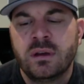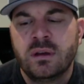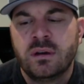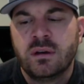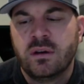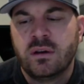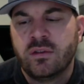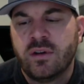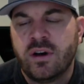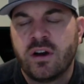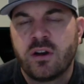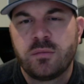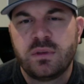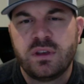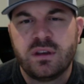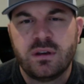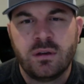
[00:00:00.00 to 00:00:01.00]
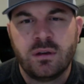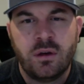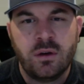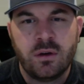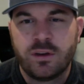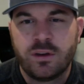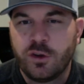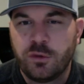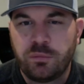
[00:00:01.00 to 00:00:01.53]
how to be a
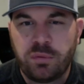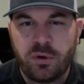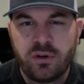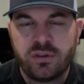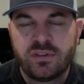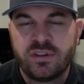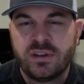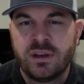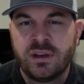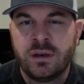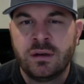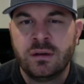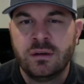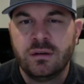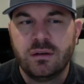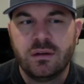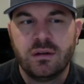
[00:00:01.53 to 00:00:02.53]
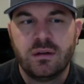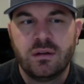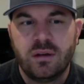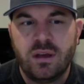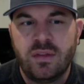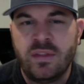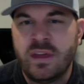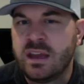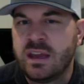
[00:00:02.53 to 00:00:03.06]
good person,
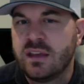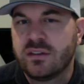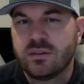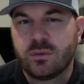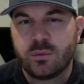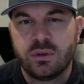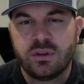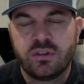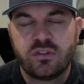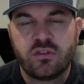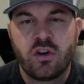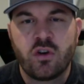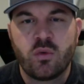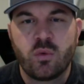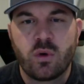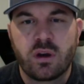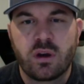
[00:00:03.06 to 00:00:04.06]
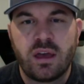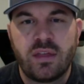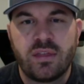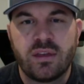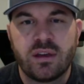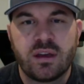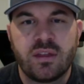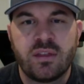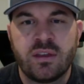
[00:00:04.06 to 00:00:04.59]
and then he has a really strong work
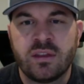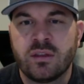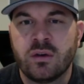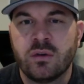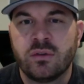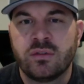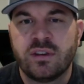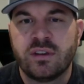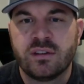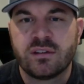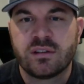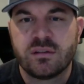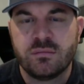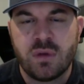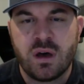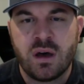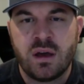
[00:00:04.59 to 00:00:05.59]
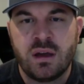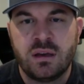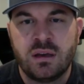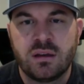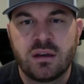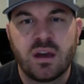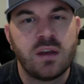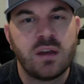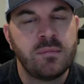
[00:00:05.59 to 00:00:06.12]
ethic. I think those things
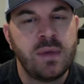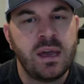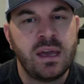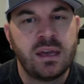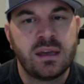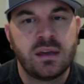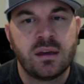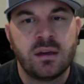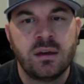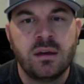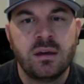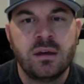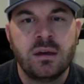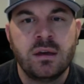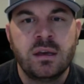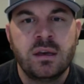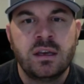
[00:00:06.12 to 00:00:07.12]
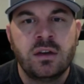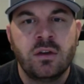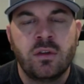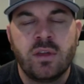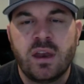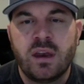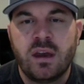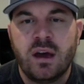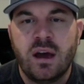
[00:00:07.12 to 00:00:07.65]
combined kind of make, you know,
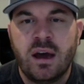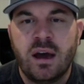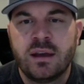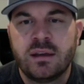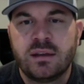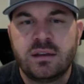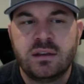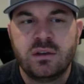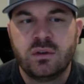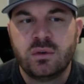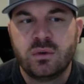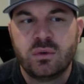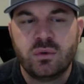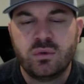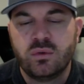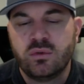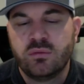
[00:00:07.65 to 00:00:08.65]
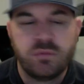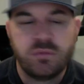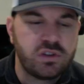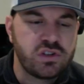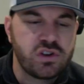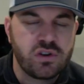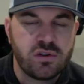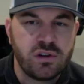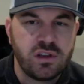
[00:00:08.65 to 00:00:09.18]
that IQ,
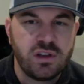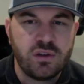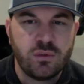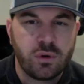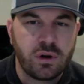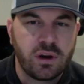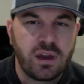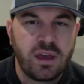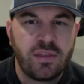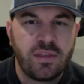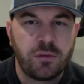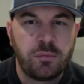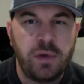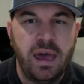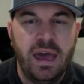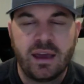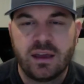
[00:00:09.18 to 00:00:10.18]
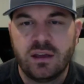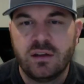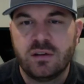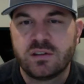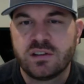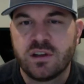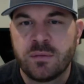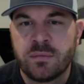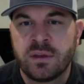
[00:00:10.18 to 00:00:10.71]
maturity, work ethic package
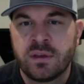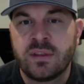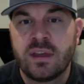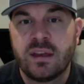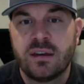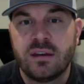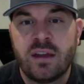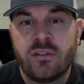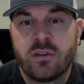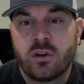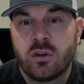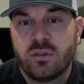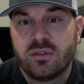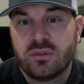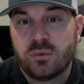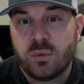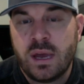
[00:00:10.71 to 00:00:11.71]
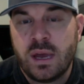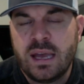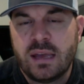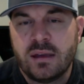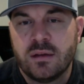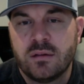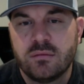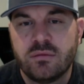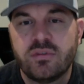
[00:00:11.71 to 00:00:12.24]
something that never goes away
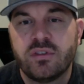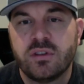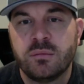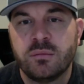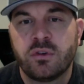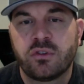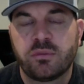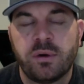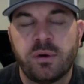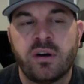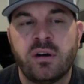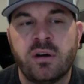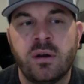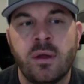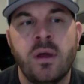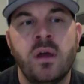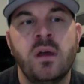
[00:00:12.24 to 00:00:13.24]
for the most part.